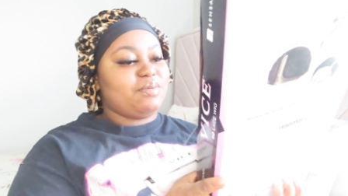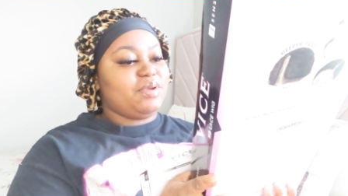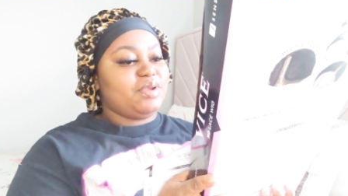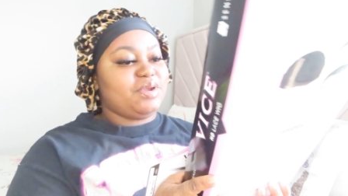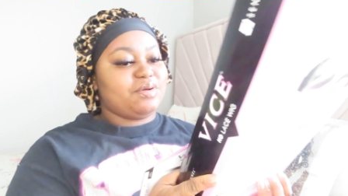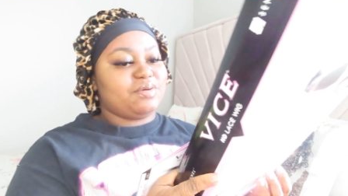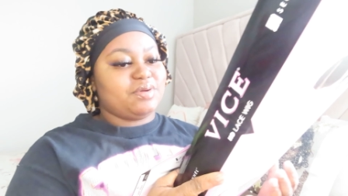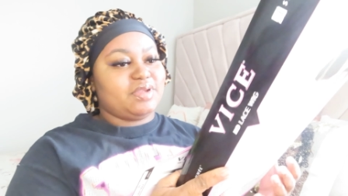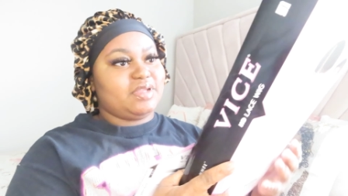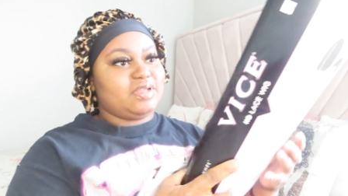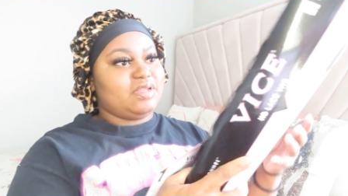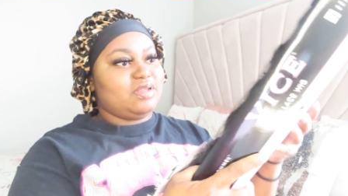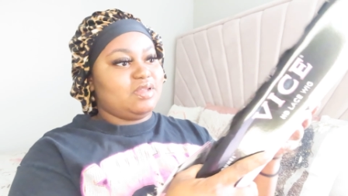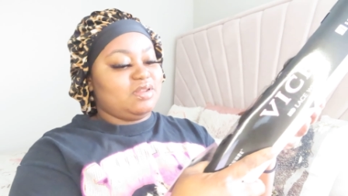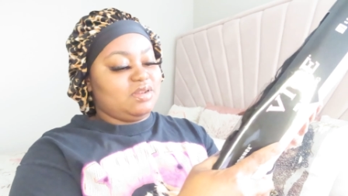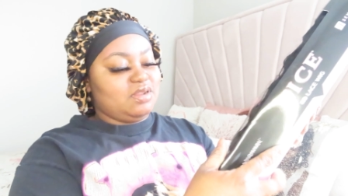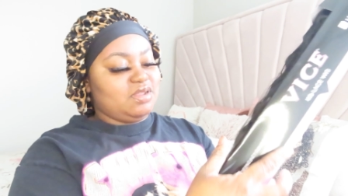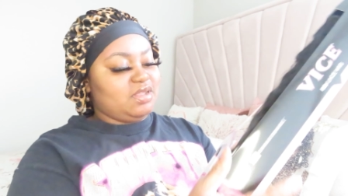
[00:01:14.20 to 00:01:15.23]

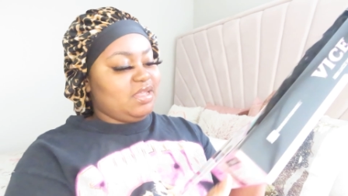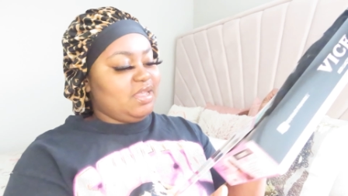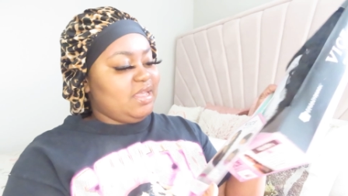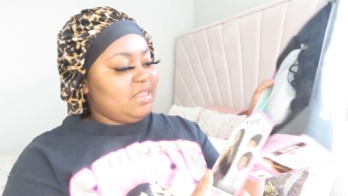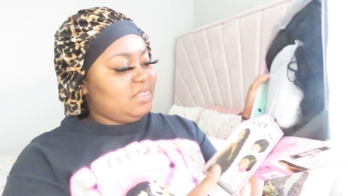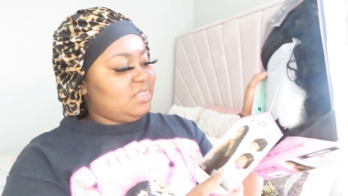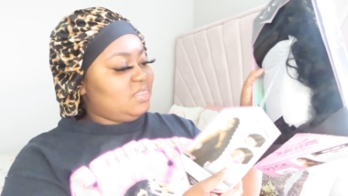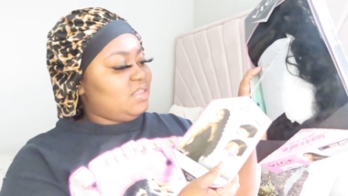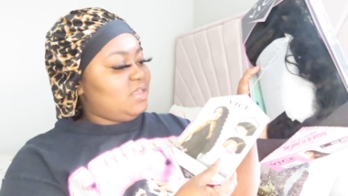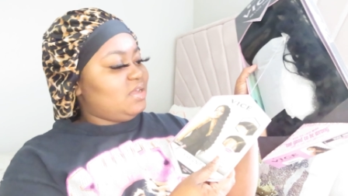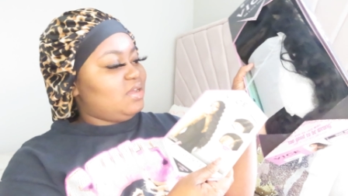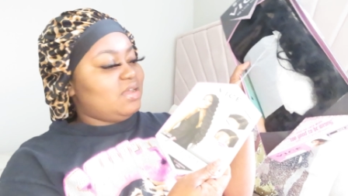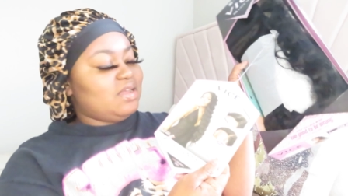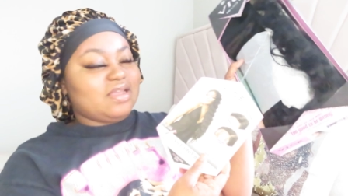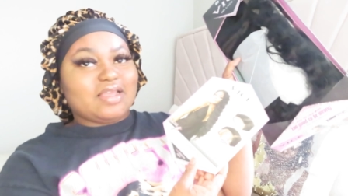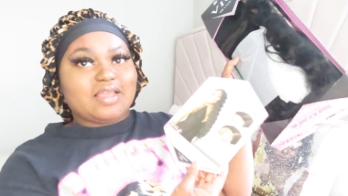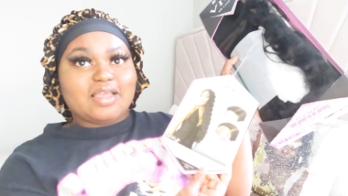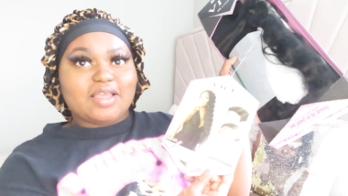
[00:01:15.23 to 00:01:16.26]
Period. Look at the